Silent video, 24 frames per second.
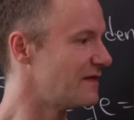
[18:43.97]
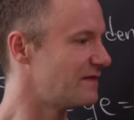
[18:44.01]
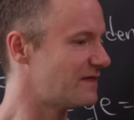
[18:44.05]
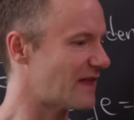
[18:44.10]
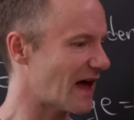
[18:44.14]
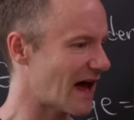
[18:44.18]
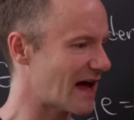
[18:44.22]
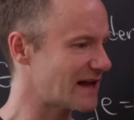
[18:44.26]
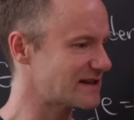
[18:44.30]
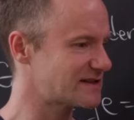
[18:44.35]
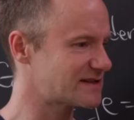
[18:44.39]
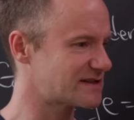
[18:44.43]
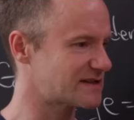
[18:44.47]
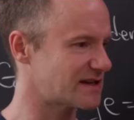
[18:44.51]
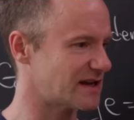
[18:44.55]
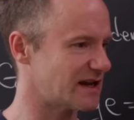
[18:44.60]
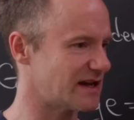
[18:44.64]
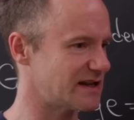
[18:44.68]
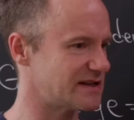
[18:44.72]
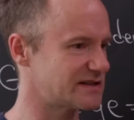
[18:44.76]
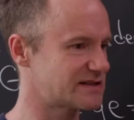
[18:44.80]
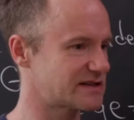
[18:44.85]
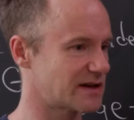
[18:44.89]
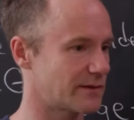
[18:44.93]
That's
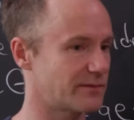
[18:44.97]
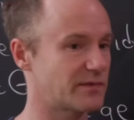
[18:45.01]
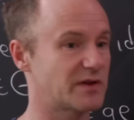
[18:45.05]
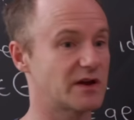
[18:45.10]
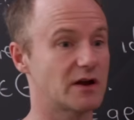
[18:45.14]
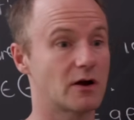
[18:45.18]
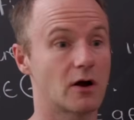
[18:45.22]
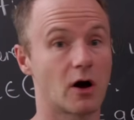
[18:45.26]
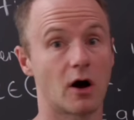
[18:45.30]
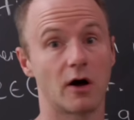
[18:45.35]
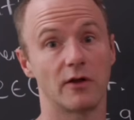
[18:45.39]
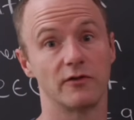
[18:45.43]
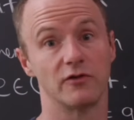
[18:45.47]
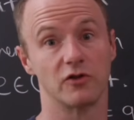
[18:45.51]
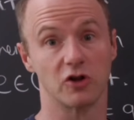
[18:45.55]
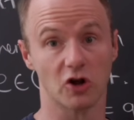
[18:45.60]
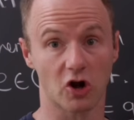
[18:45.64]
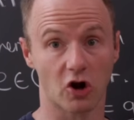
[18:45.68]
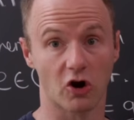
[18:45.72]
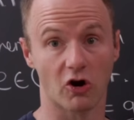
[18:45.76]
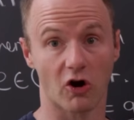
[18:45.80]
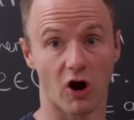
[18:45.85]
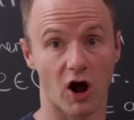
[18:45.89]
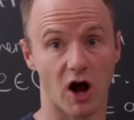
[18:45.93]
in something called
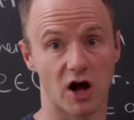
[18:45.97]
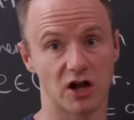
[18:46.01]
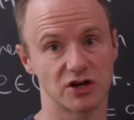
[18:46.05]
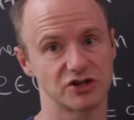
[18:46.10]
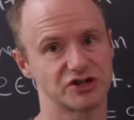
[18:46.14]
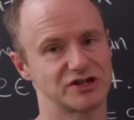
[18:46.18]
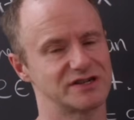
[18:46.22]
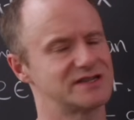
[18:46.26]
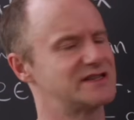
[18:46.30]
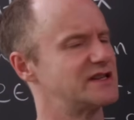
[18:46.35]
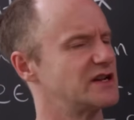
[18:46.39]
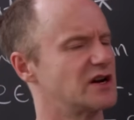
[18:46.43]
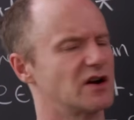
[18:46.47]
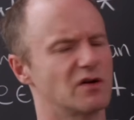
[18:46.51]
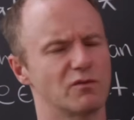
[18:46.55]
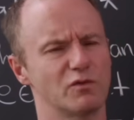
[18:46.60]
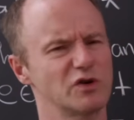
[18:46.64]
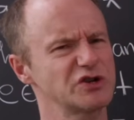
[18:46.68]
Lagrange's theorem,